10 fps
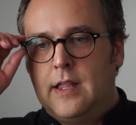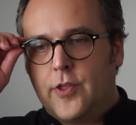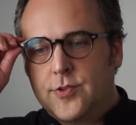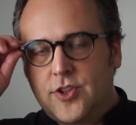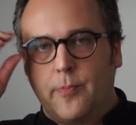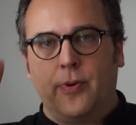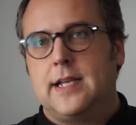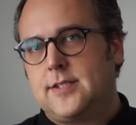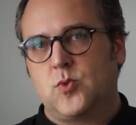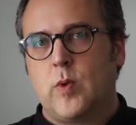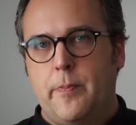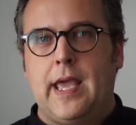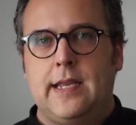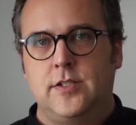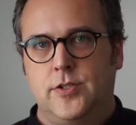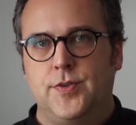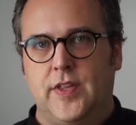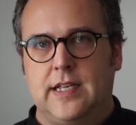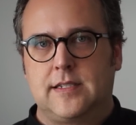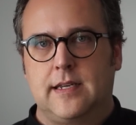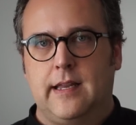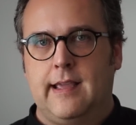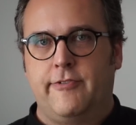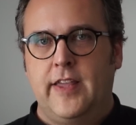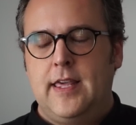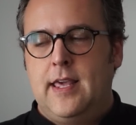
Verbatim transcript: Those are the prices we pay to do things in life.